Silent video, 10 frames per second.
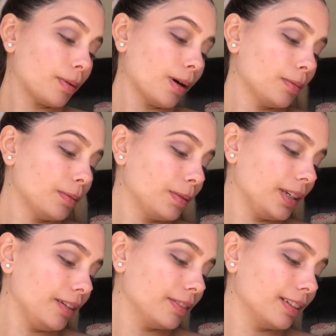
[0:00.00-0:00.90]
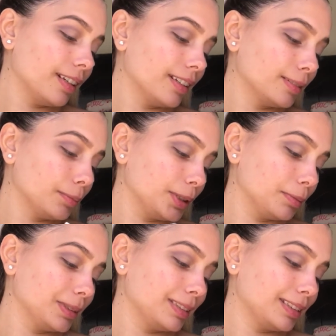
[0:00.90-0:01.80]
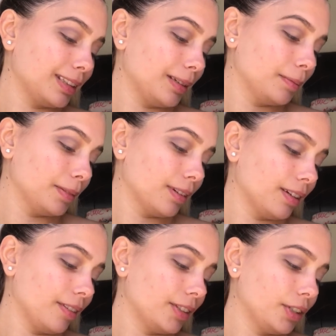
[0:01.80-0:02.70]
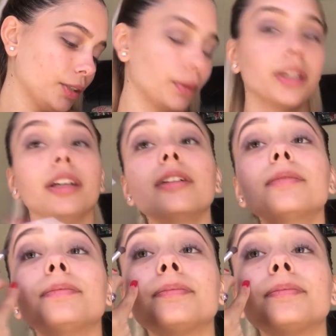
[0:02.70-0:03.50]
probably even less pigmented. I'm not even joking.